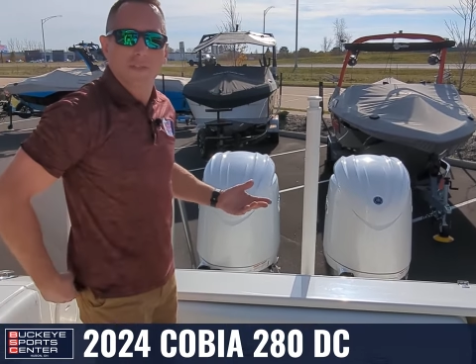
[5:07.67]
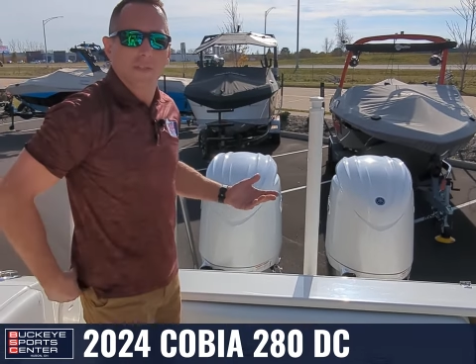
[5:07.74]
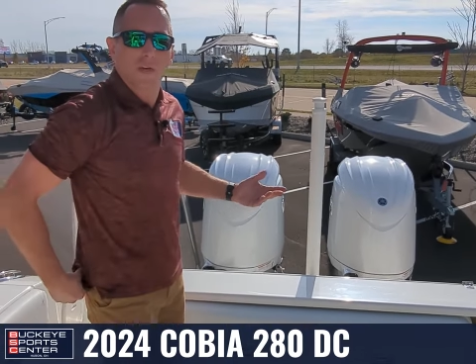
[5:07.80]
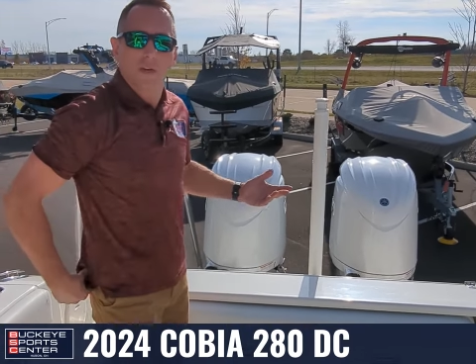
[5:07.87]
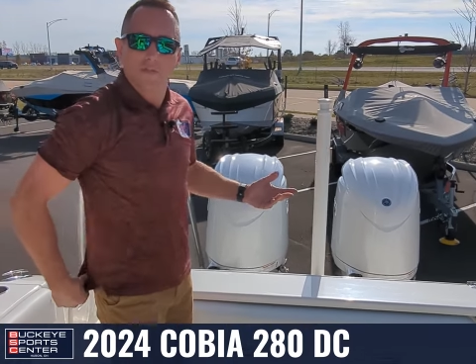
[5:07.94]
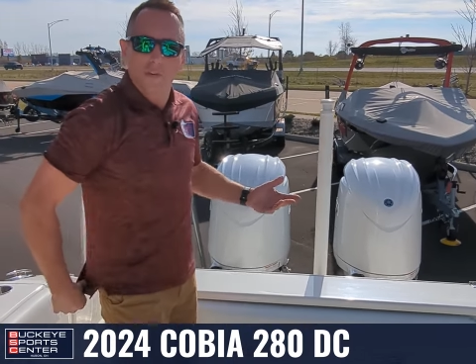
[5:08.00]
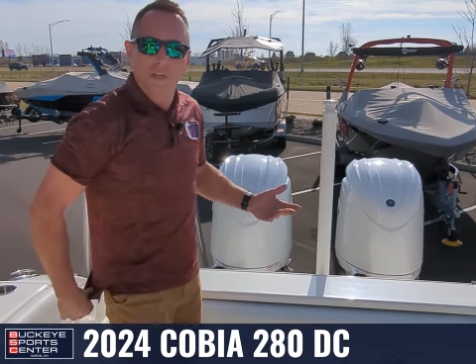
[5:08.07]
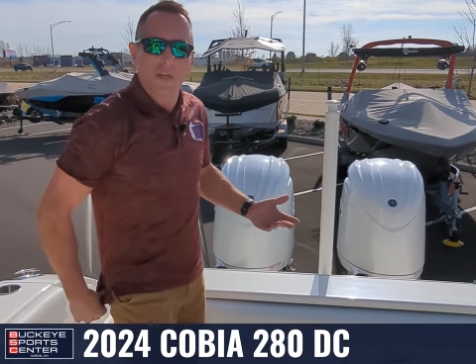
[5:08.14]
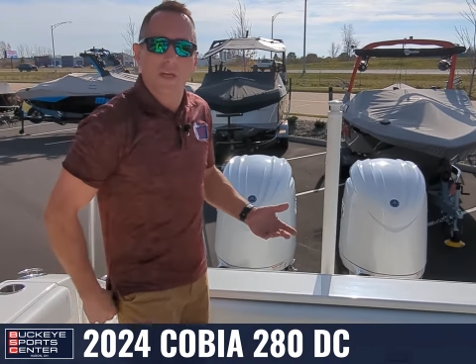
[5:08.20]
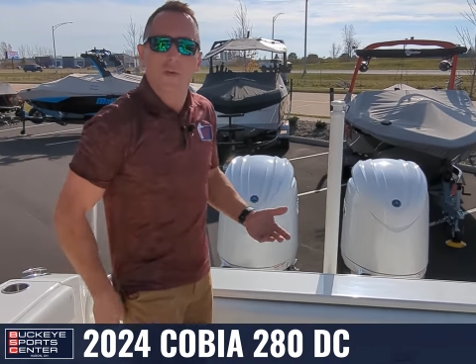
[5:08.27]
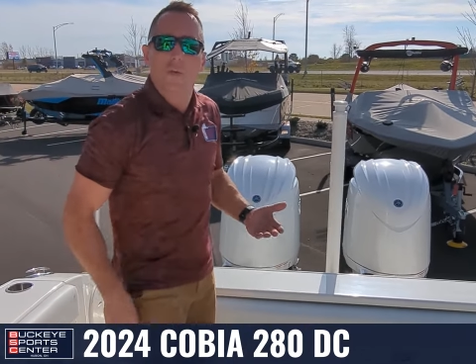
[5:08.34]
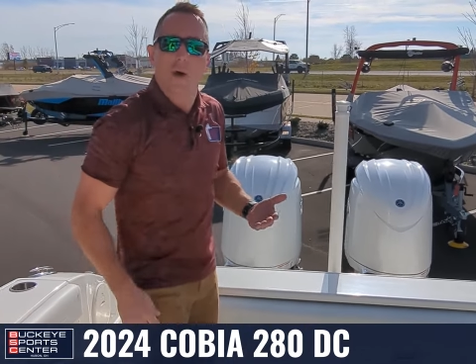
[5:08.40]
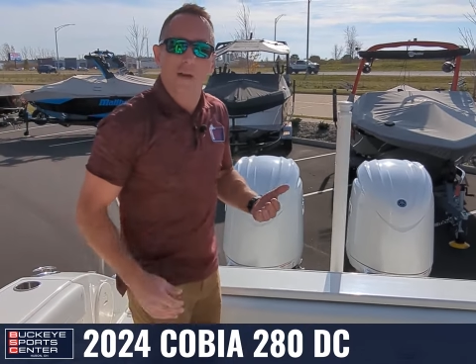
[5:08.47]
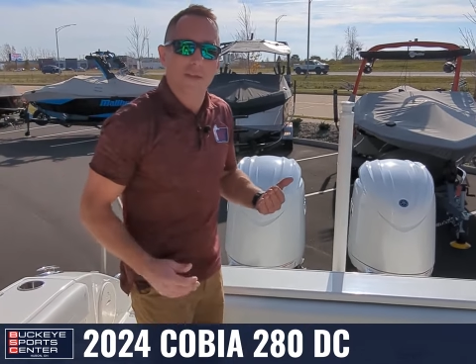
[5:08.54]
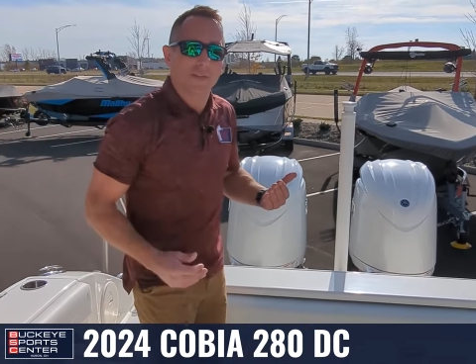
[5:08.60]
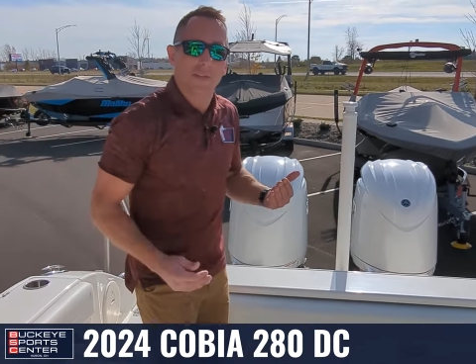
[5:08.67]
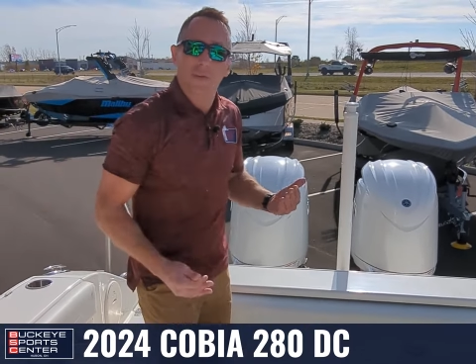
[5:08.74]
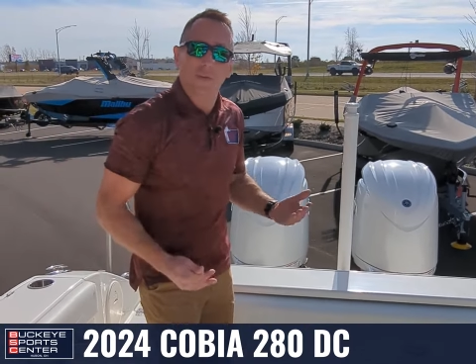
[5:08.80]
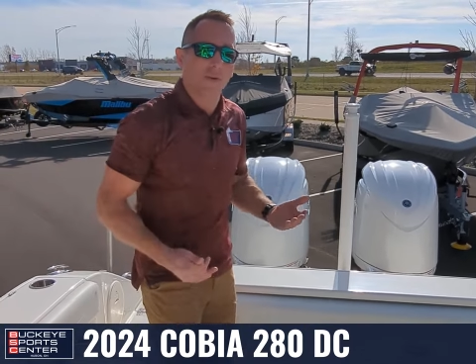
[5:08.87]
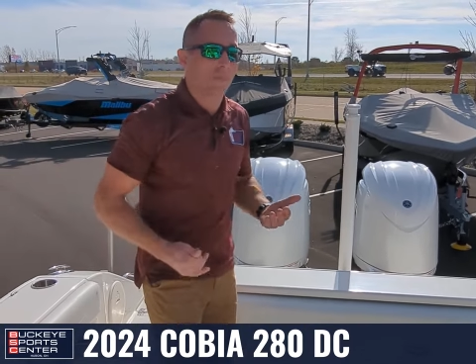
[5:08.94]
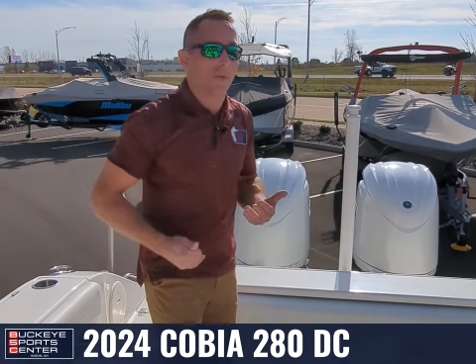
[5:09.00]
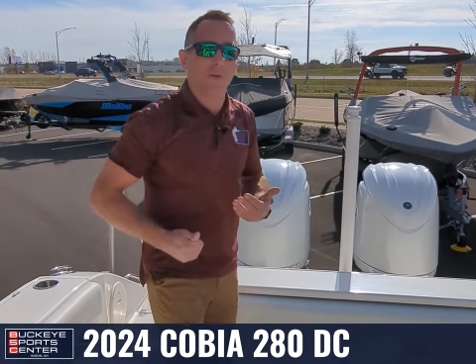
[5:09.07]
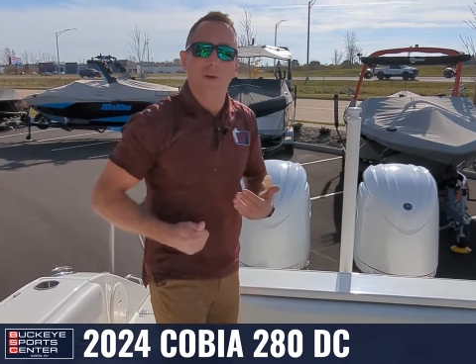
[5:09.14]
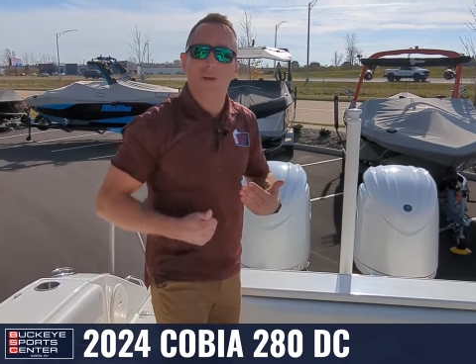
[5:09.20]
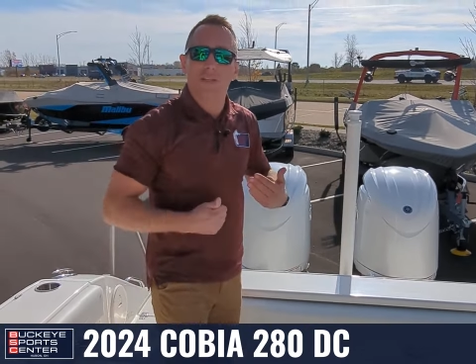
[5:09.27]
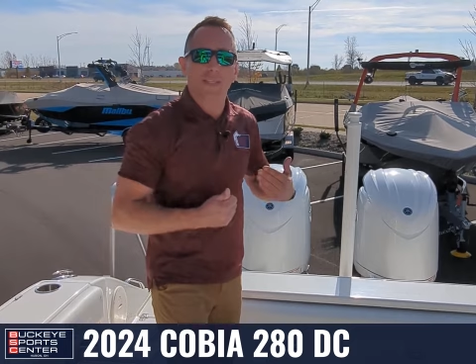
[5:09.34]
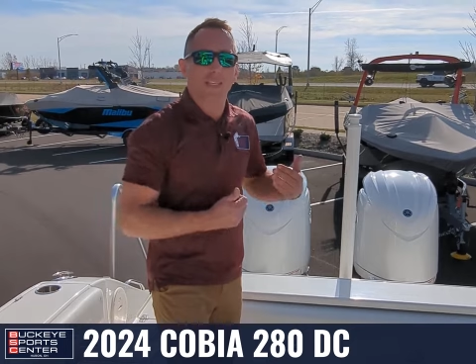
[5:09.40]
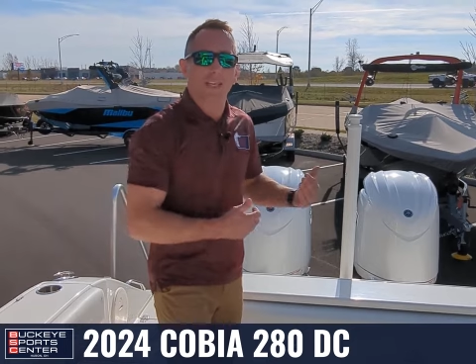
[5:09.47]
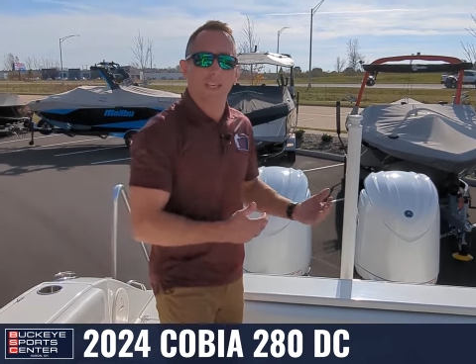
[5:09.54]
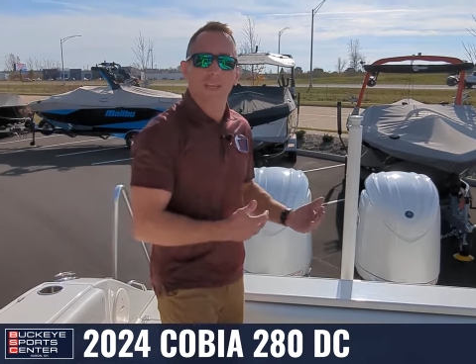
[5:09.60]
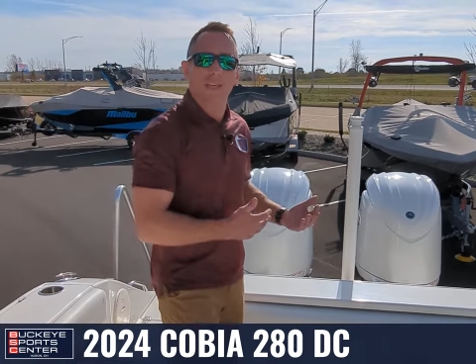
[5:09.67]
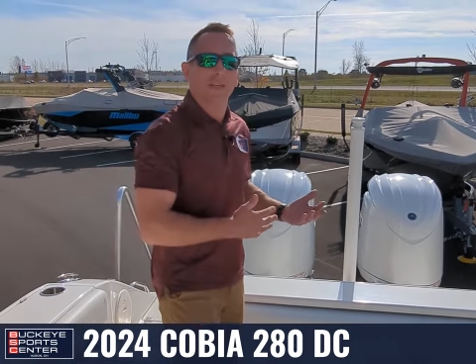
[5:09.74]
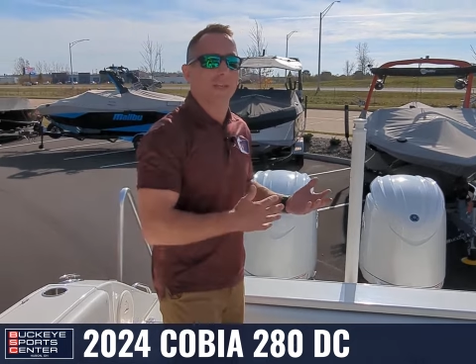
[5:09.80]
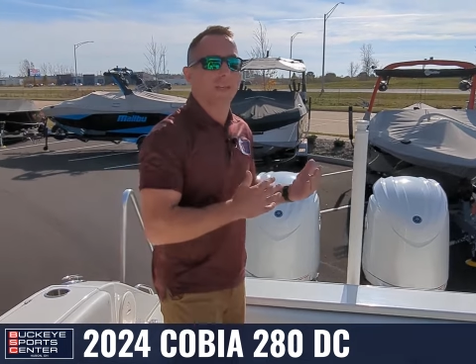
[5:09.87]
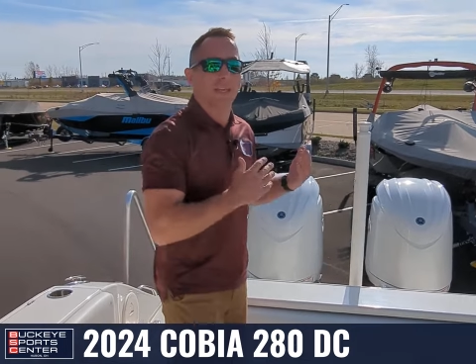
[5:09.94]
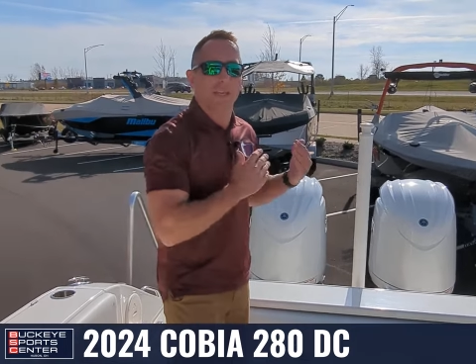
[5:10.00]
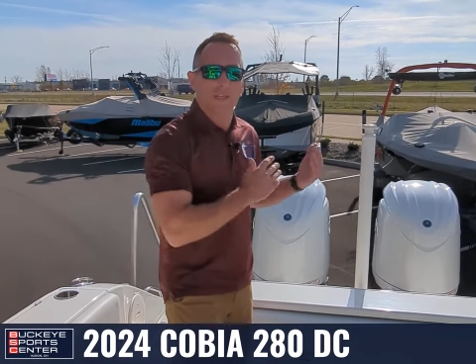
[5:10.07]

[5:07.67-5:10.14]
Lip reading: So if you did want a tube, you want to ski,